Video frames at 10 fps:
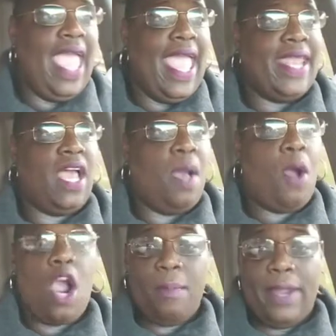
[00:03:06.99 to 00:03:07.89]
and
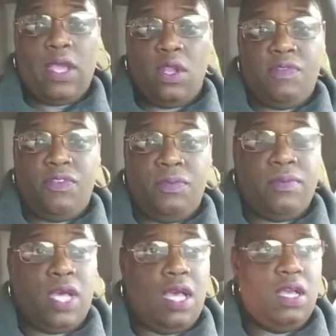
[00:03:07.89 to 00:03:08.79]
Heartbreak on the
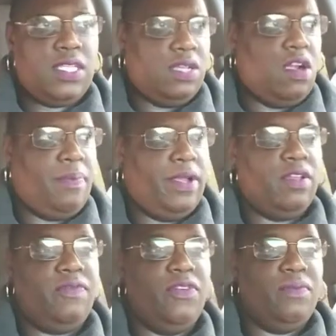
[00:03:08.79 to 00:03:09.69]
Full is it
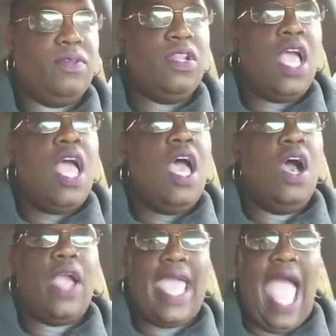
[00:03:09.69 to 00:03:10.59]
Heartbreak on the Full Moon?
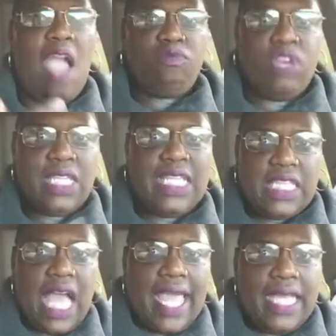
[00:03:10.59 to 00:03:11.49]
Okay, I really
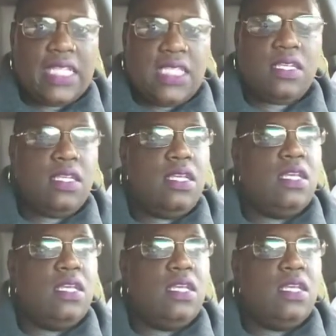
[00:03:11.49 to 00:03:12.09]
liked